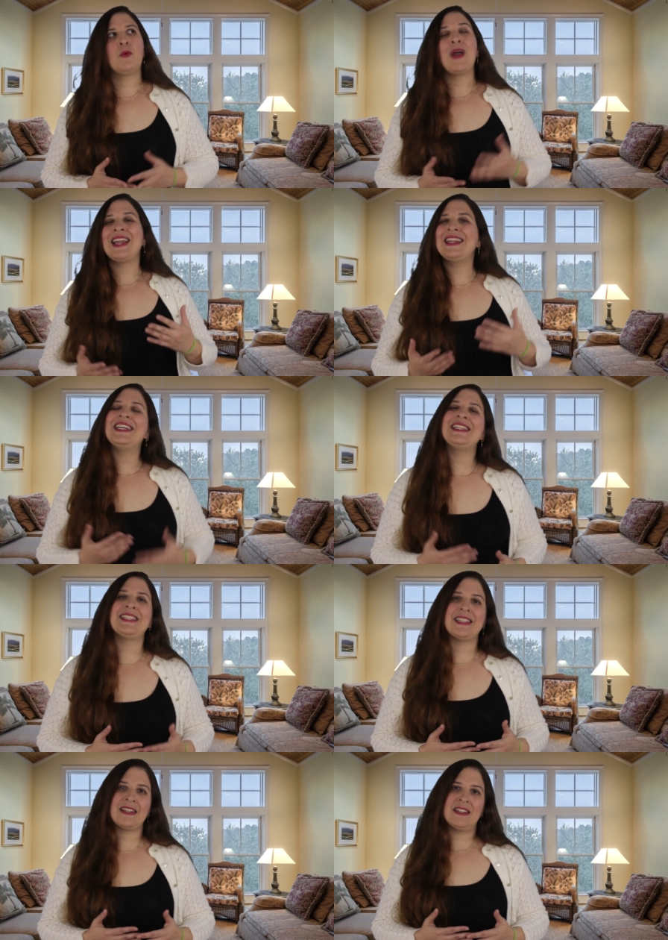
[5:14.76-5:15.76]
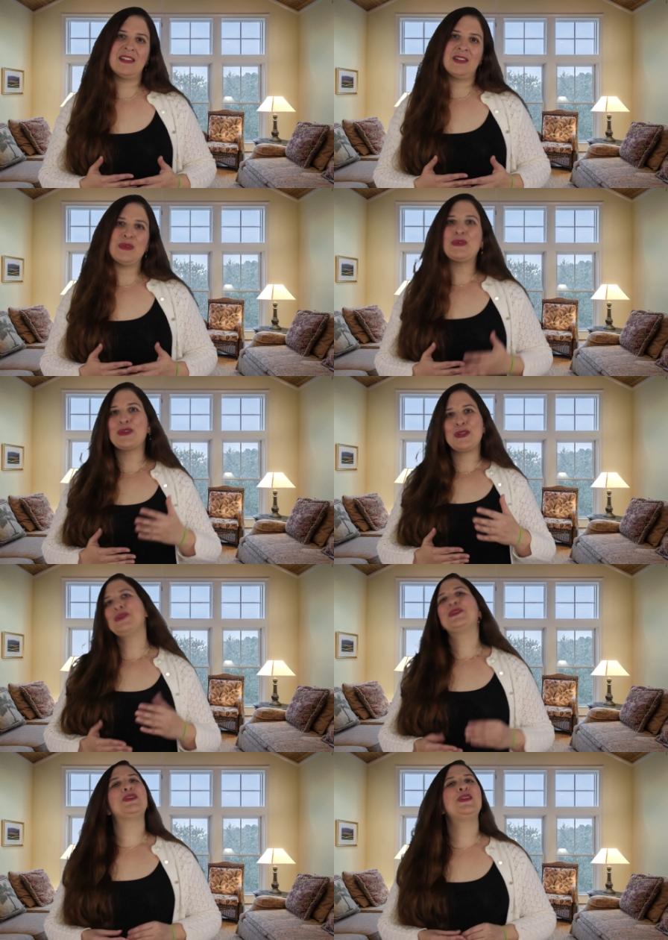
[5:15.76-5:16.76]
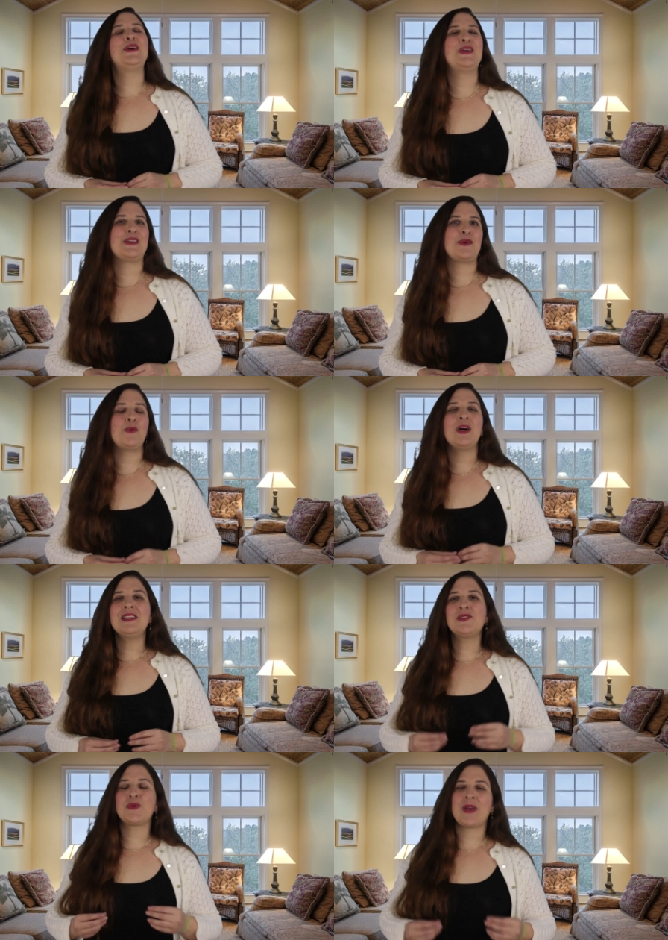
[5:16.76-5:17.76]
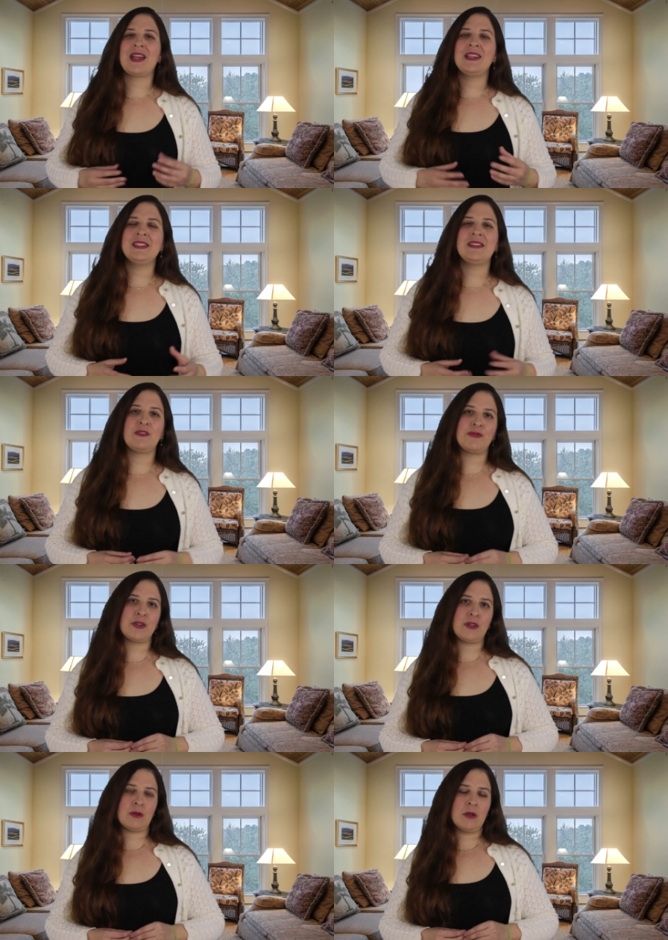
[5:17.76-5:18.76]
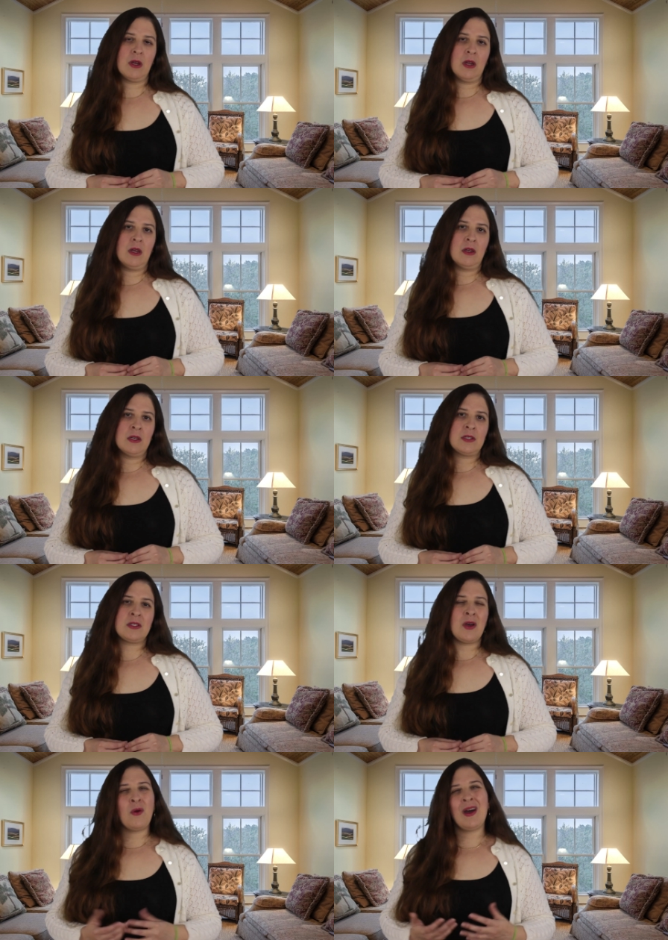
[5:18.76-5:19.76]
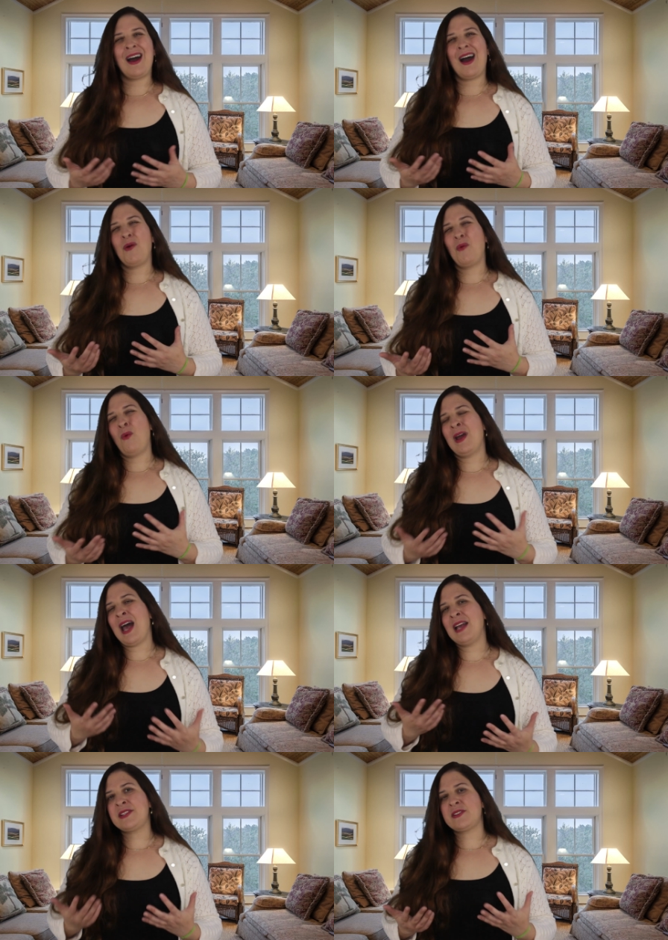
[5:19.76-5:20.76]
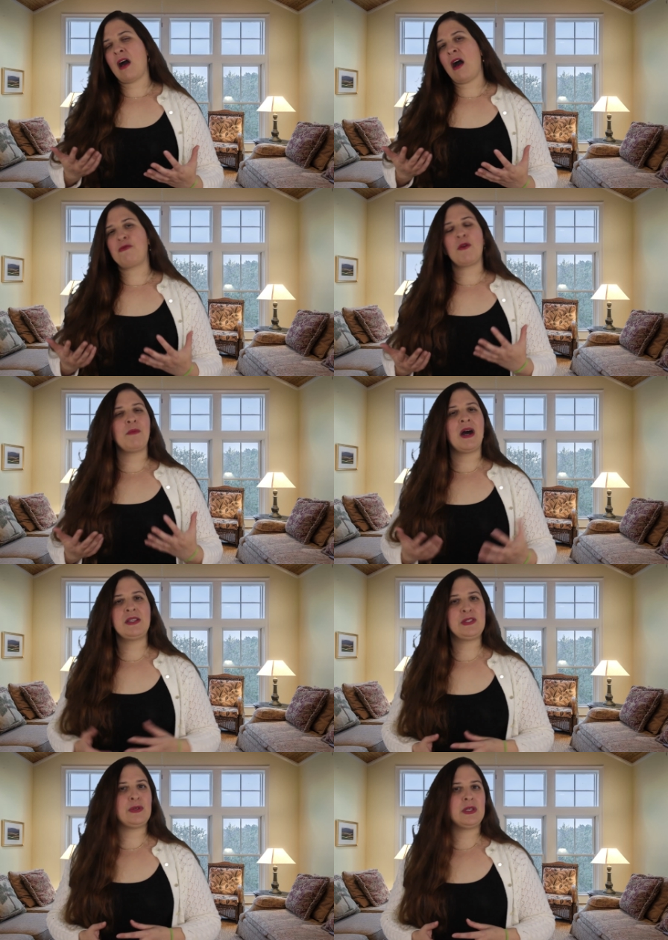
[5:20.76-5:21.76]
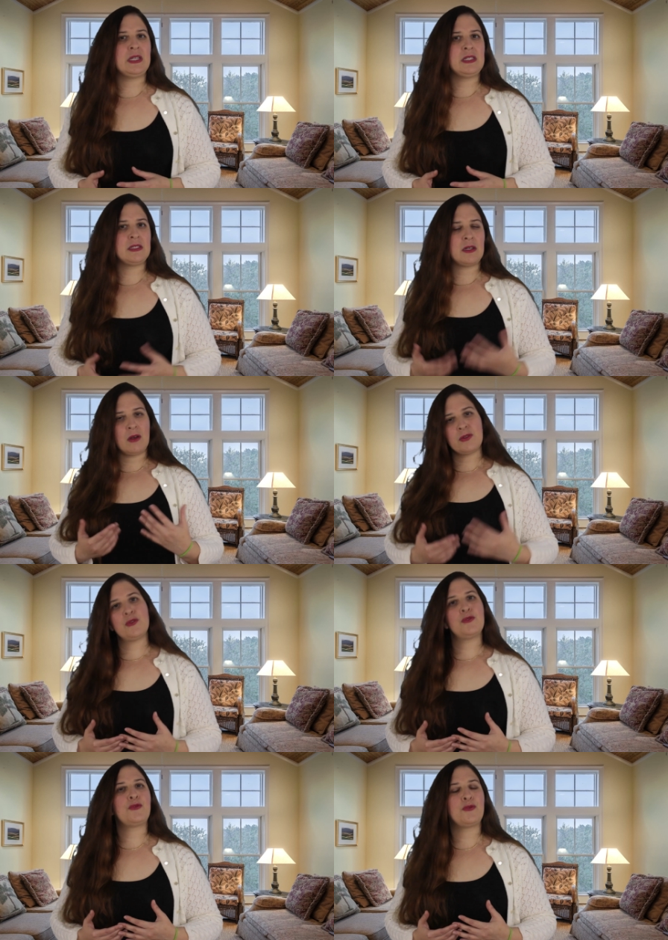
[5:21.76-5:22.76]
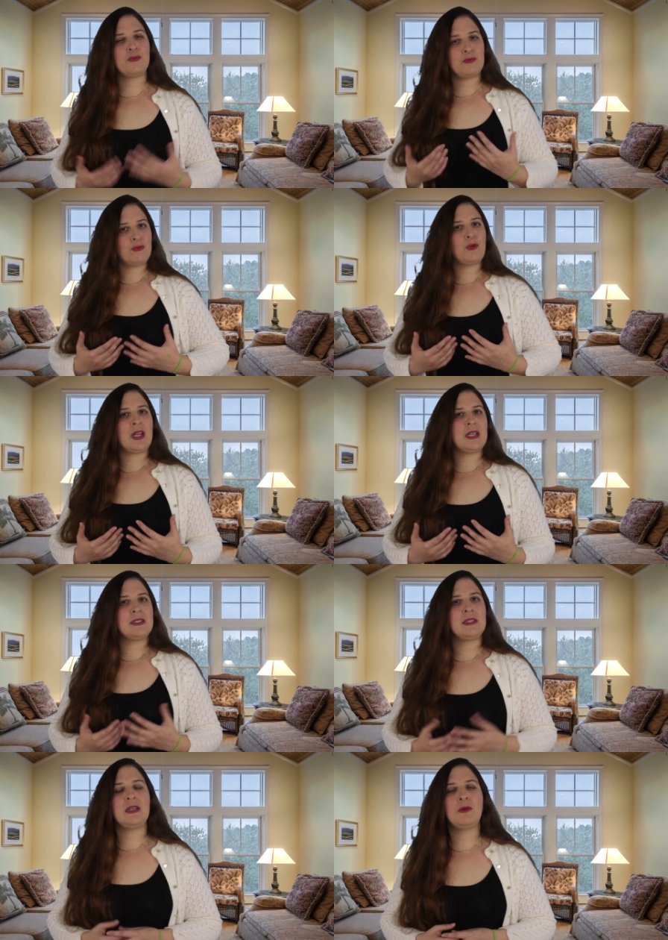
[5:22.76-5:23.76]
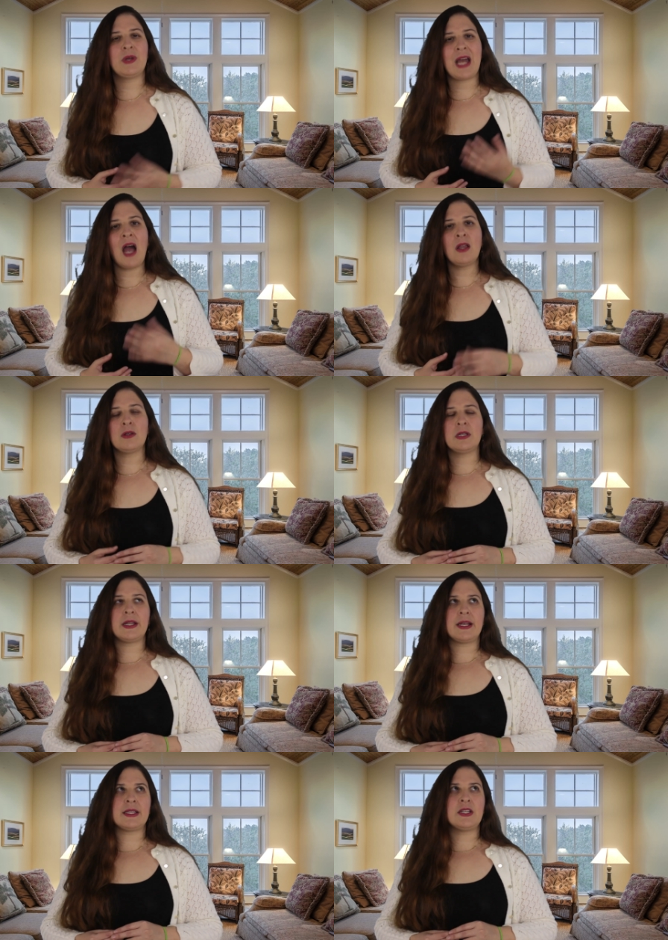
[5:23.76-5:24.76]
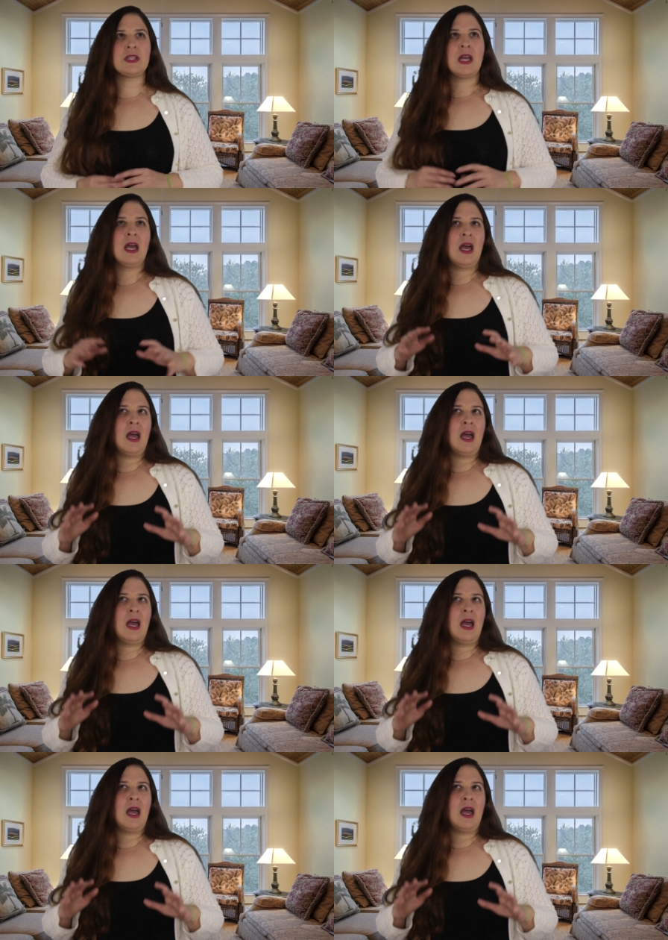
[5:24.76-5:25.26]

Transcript: realistic for you to learn? What is realistic for you? So, what I saw from my students and also when I learned English,